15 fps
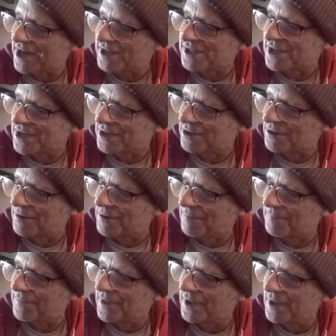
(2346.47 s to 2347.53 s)
back and I say, you
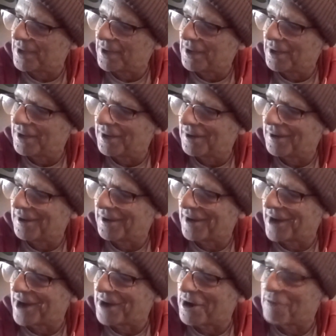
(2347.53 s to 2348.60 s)
know,
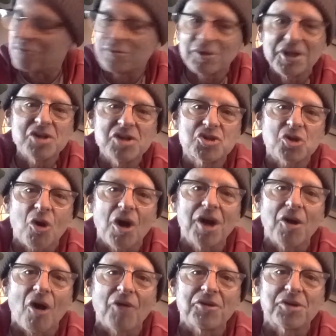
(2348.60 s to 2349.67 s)
I, I really
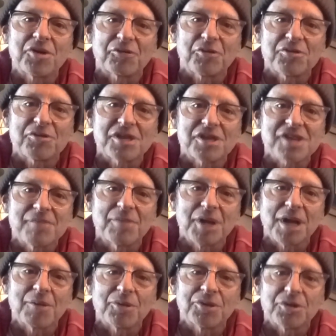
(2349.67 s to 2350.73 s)
enjoyed all the different things I've
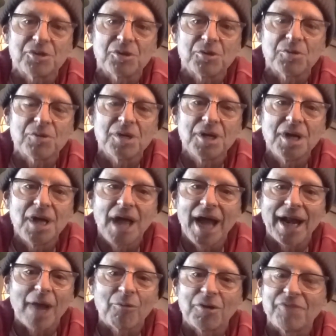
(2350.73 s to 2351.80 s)
been able to do,
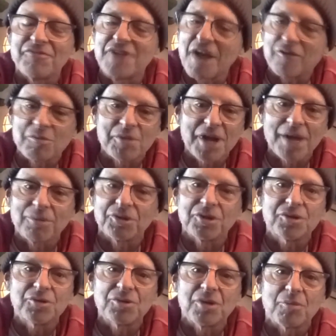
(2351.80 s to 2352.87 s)
and I would have never been
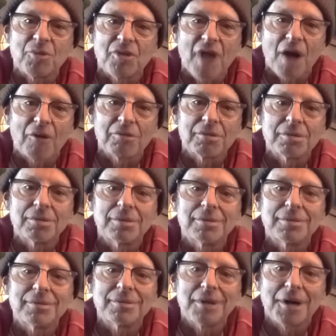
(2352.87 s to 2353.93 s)
able to do them without,
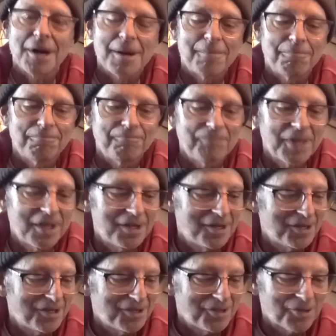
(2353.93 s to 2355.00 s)
um,
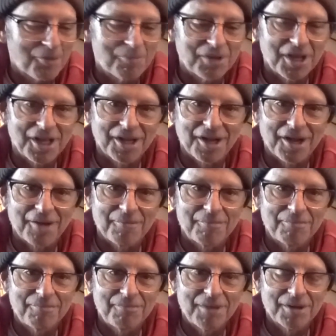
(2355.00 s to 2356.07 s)
you know, being
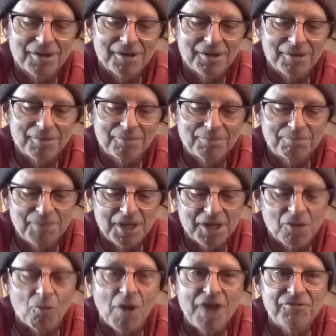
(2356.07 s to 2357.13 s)
a uh,
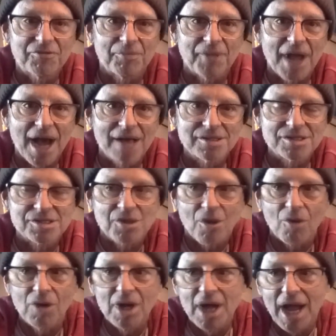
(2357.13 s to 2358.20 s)
being away from that.
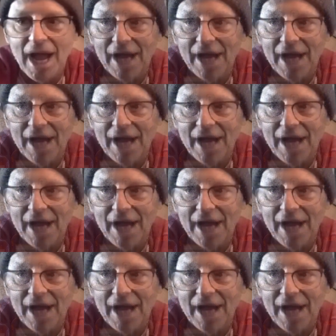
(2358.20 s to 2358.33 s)
So,